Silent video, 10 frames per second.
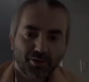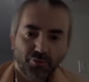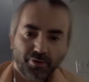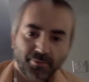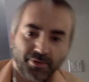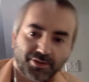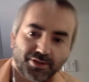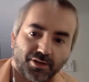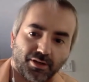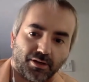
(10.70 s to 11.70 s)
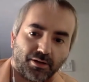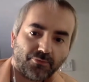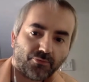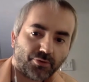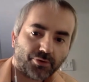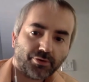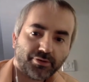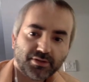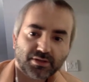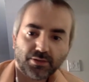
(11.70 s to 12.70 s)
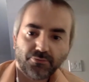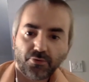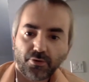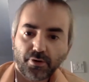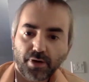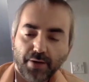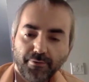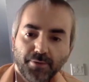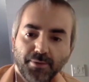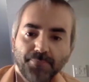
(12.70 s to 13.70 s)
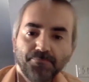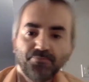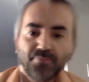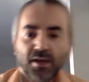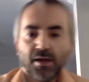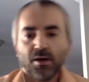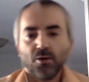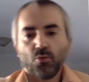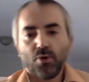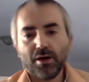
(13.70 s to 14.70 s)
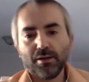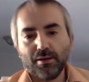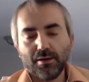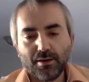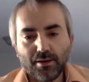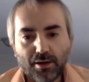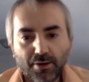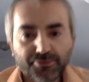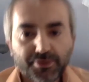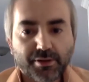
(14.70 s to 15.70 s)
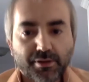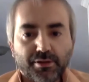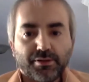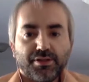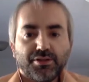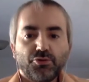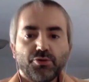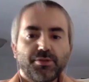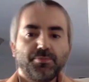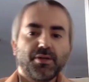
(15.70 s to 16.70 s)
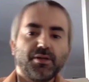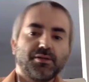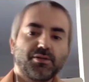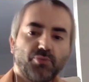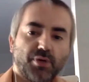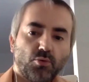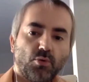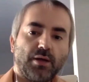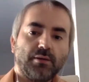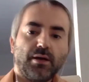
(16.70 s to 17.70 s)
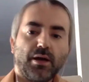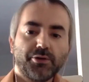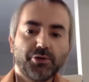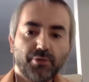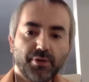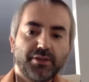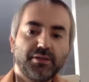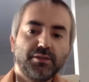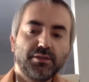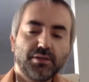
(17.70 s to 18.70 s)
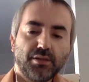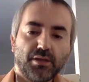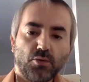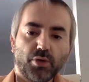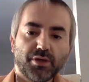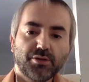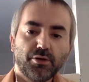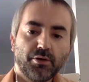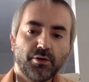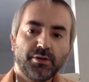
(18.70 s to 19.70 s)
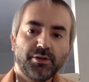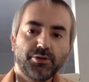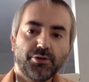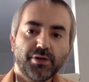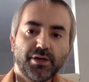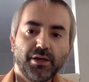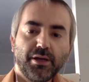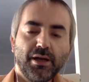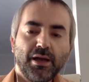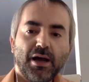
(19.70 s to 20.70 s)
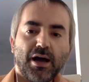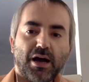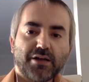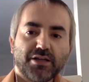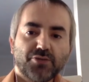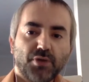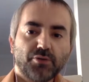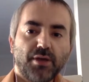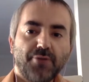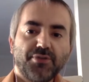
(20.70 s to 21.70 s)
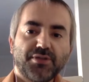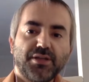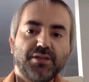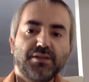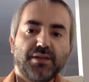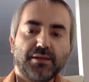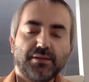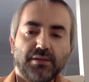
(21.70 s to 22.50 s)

you very much uh, for the audience and for having me. Well, uh, after these two speakers very well articulated uh, what is going on in Turkey, I just want to emphasize that